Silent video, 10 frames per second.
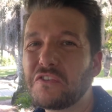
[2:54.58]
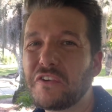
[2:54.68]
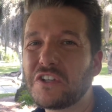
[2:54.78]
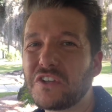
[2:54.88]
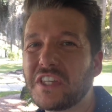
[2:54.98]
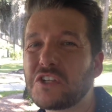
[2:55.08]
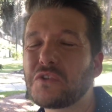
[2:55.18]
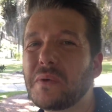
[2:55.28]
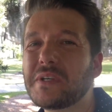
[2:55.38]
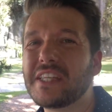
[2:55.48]
feature in this
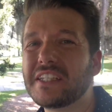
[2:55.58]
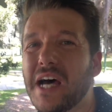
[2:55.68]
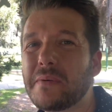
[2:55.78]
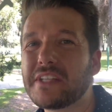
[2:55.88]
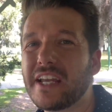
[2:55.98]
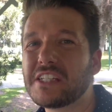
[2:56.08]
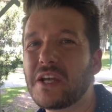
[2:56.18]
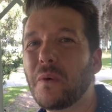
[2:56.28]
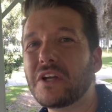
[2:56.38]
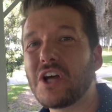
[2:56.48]
room is that Thomas Edison
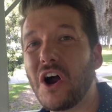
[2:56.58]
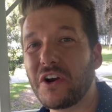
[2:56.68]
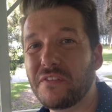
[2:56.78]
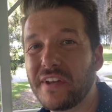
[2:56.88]
was hard of